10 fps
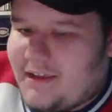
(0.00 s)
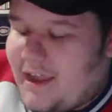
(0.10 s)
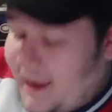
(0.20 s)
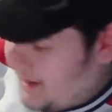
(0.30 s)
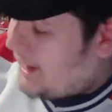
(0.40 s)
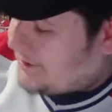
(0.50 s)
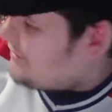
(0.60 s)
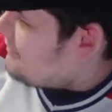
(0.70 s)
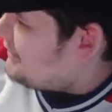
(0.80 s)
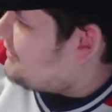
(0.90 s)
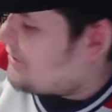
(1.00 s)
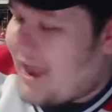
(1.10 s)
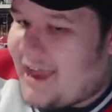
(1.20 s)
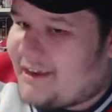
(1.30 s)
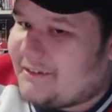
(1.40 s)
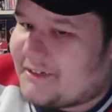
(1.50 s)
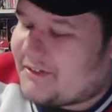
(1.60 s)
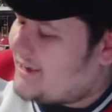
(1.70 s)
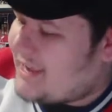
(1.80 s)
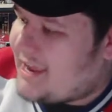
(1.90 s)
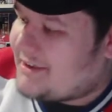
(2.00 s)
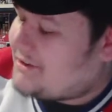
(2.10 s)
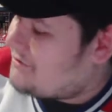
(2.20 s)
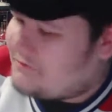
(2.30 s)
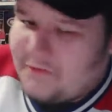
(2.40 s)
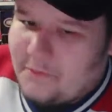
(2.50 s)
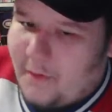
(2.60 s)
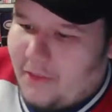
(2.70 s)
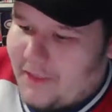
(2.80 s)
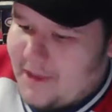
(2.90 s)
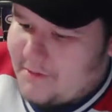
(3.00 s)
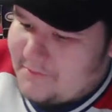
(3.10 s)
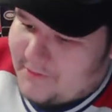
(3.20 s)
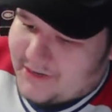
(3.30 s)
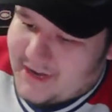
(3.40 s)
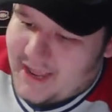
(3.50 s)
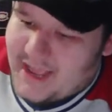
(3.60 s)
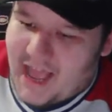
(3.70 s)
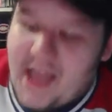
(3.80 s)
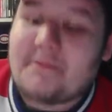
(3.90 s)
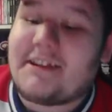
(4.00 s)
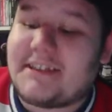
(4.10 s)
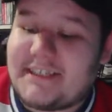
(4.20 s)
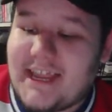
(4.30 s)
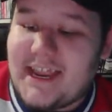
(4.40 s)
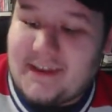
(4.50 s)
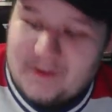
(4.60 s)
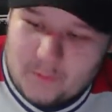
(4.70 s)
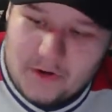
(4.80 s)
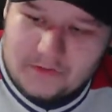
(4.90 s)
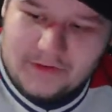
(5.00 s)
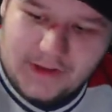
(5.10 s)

I don't have a leather hat either, so I can't do full Paul Heyman, but I'm going to say, quote,